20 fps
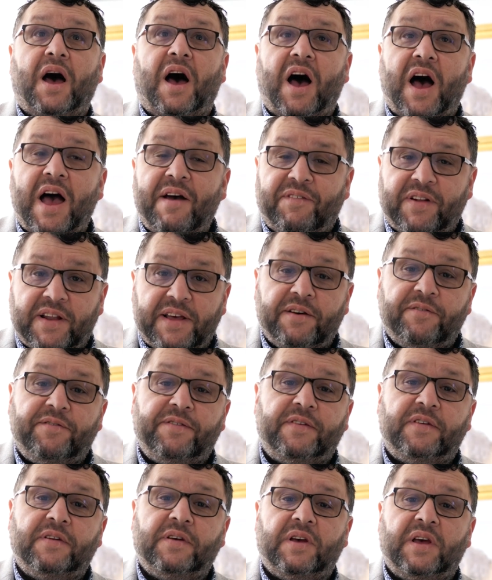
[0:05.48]
I've
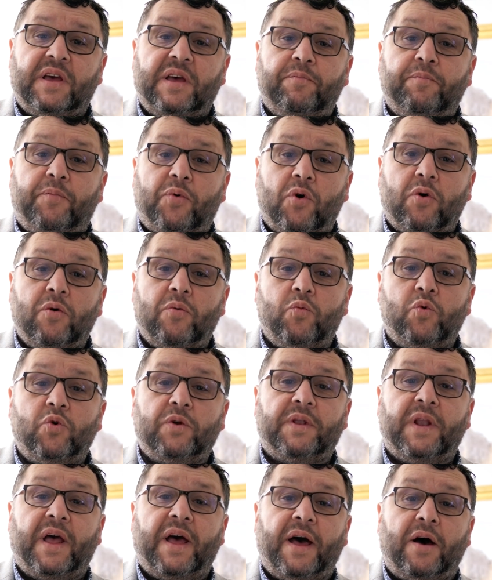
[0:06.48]
lived in
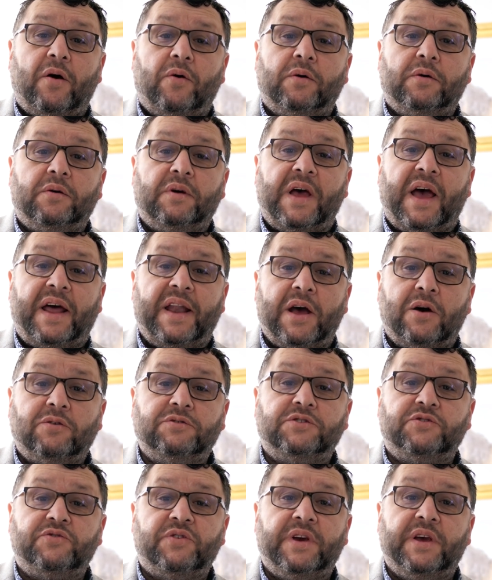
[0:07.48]
Borehamwood now and
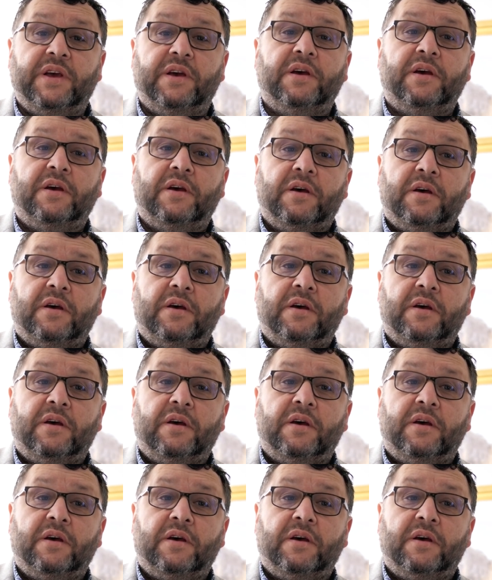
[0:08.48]
Elstree